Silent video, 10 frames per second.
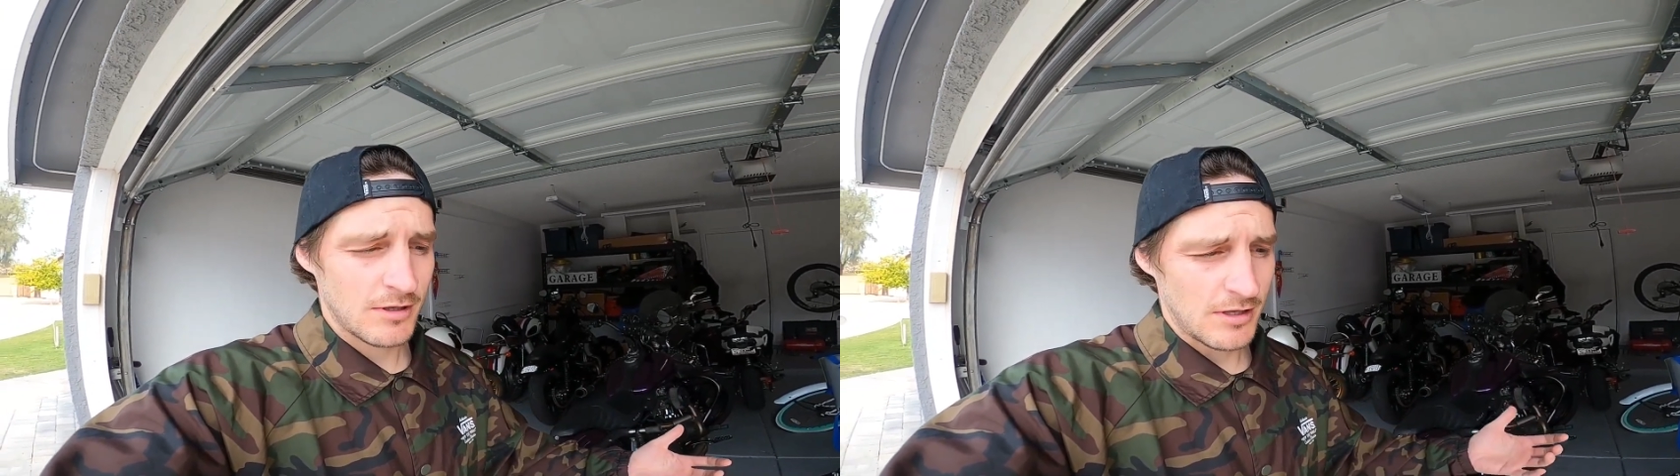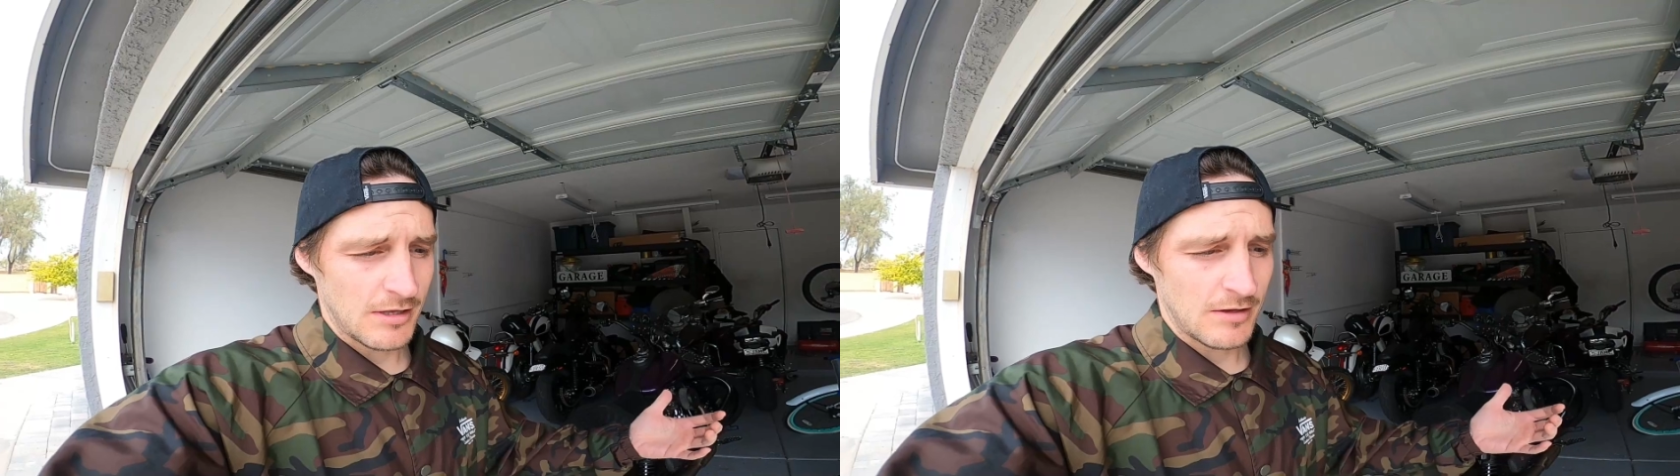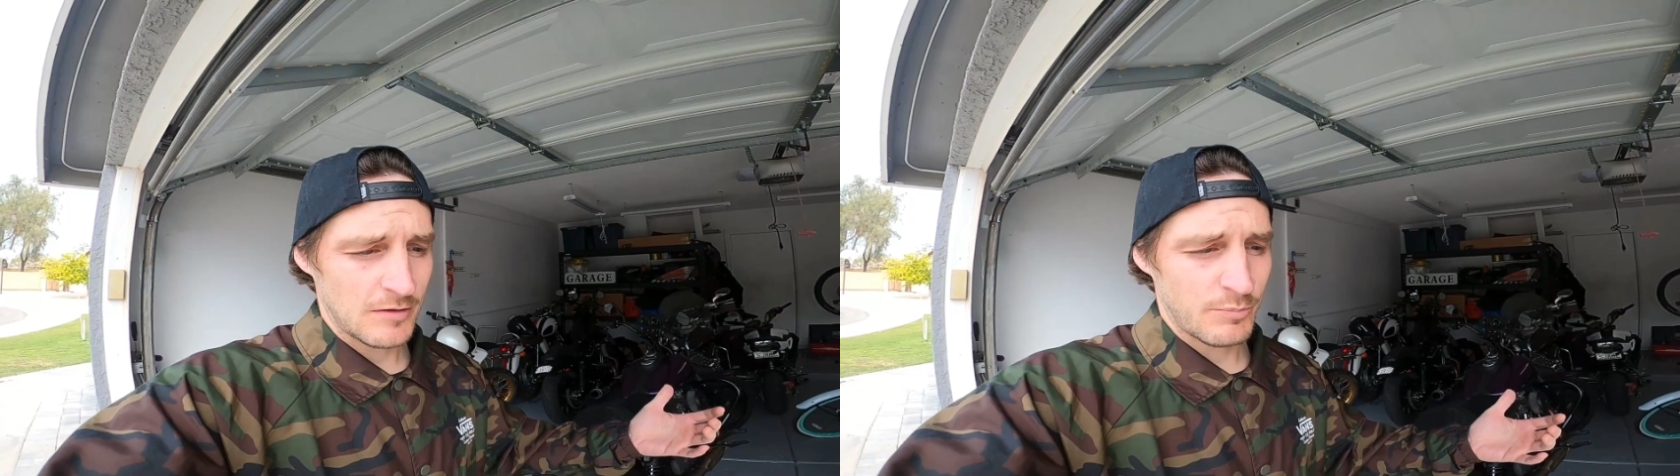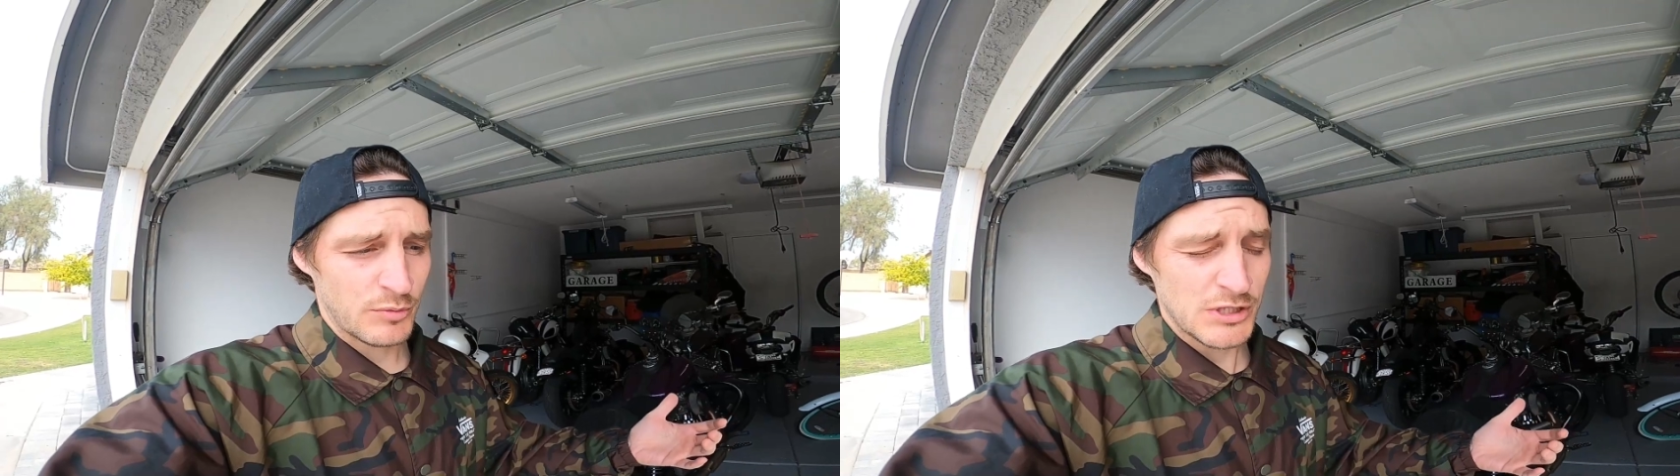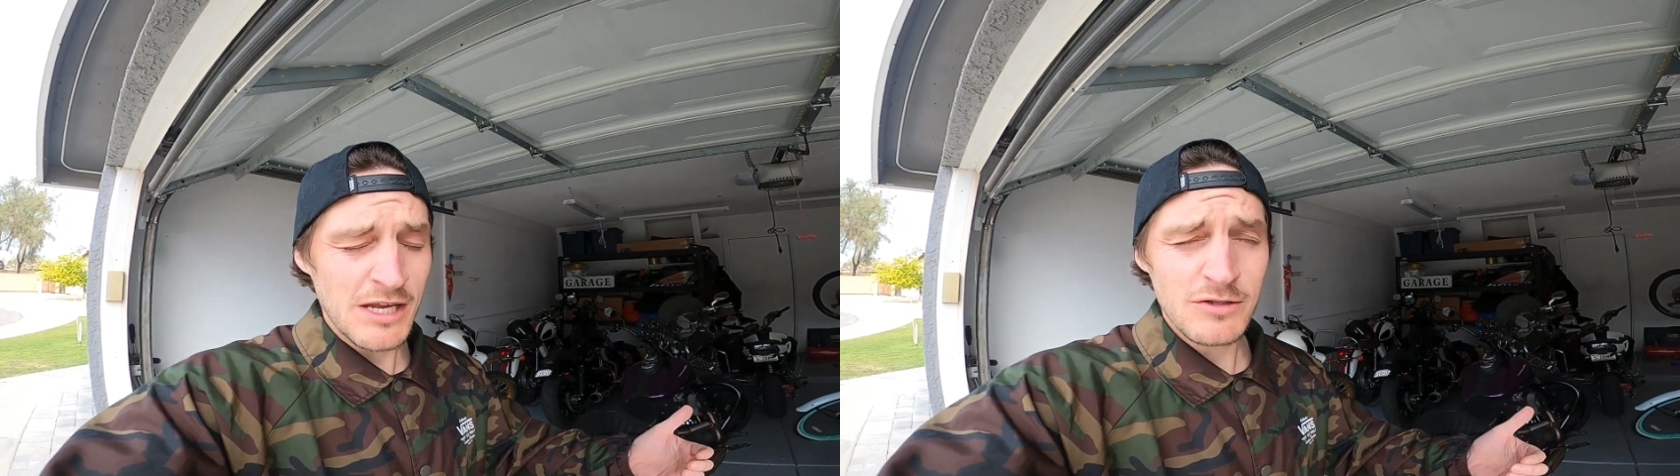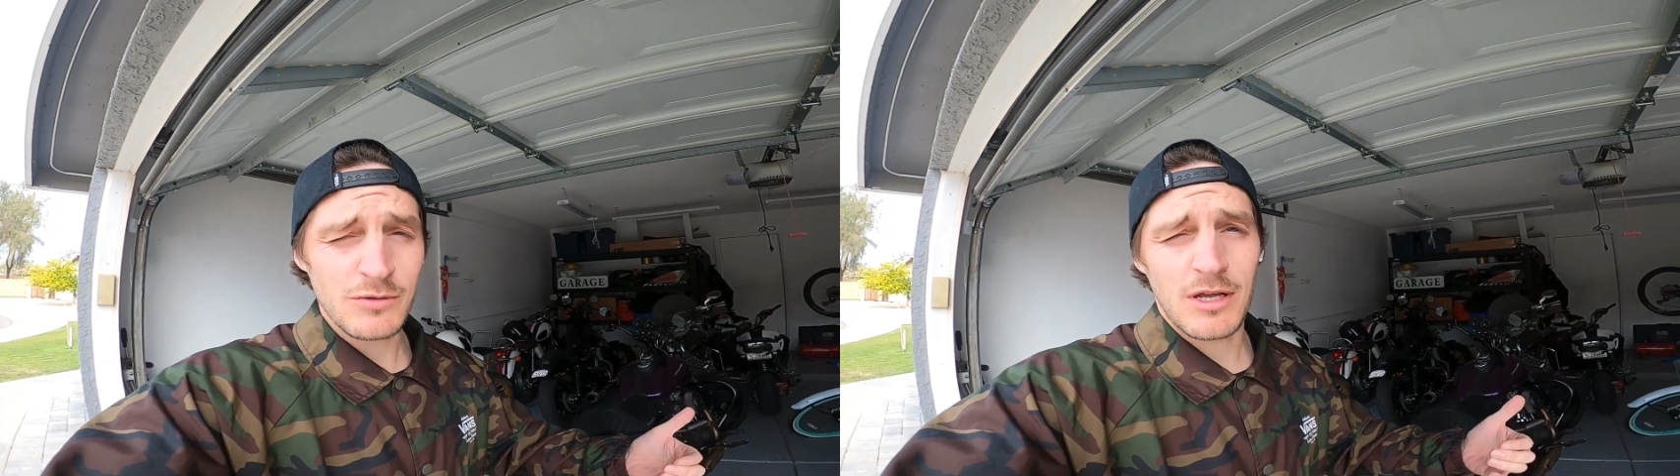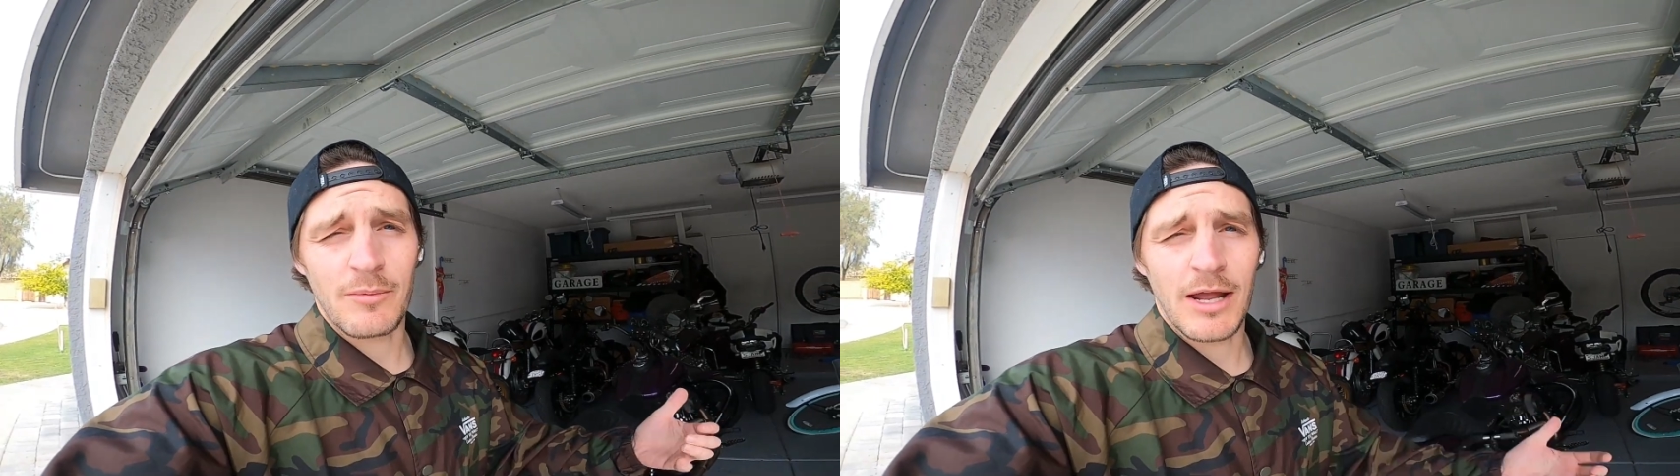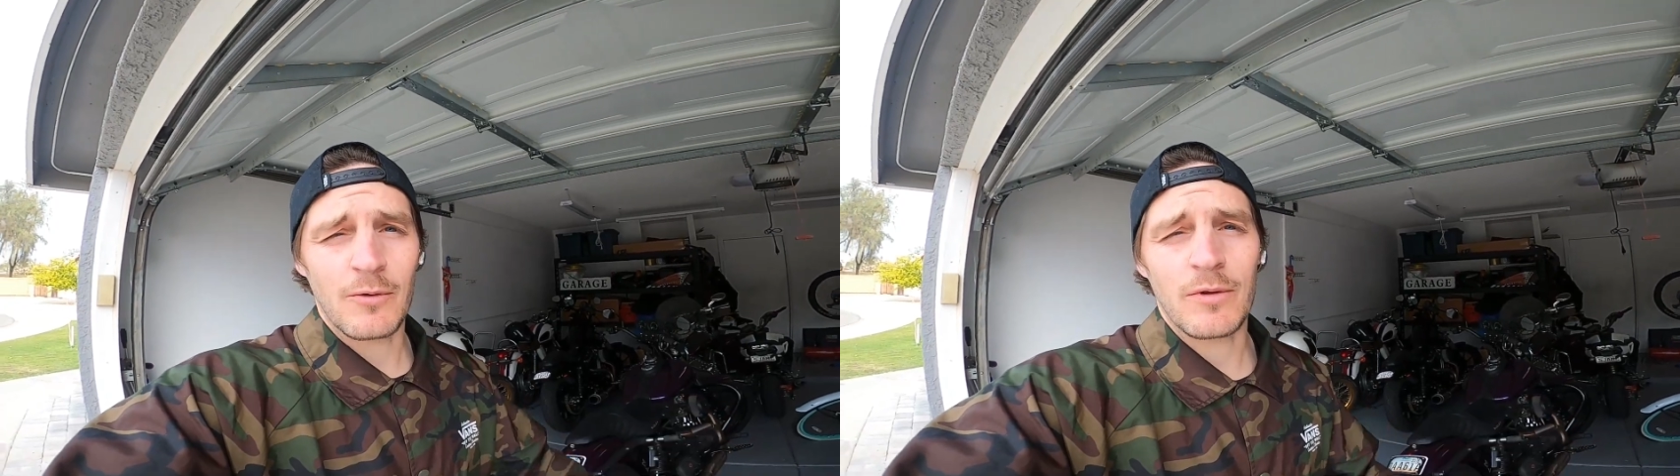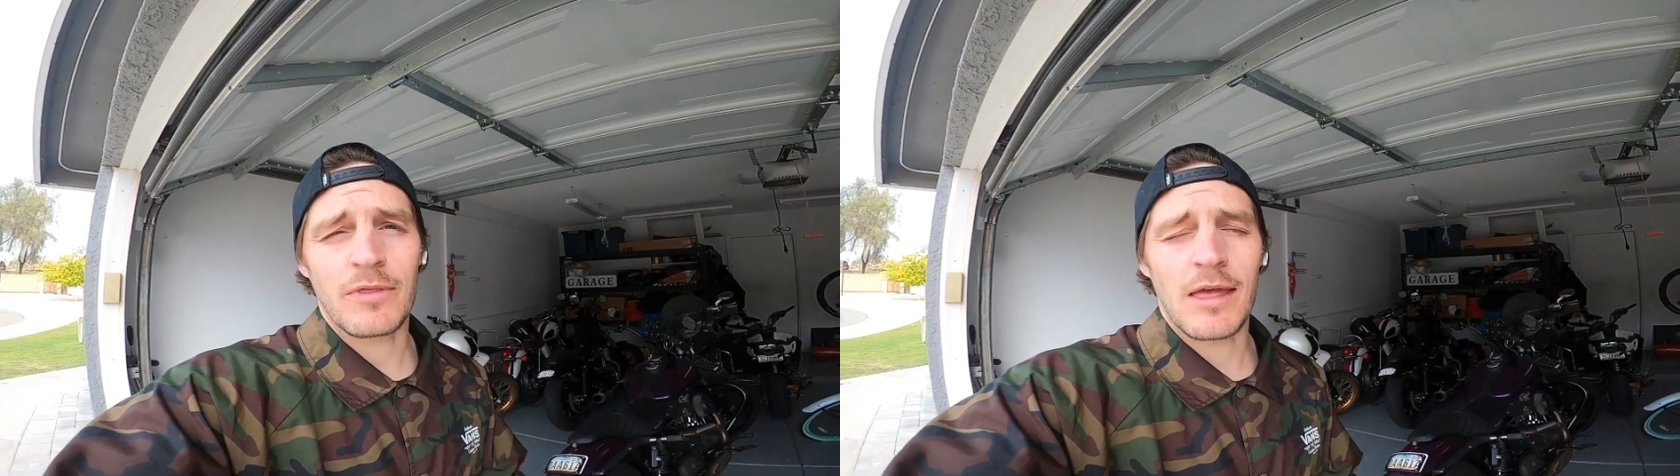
is potentially coming out with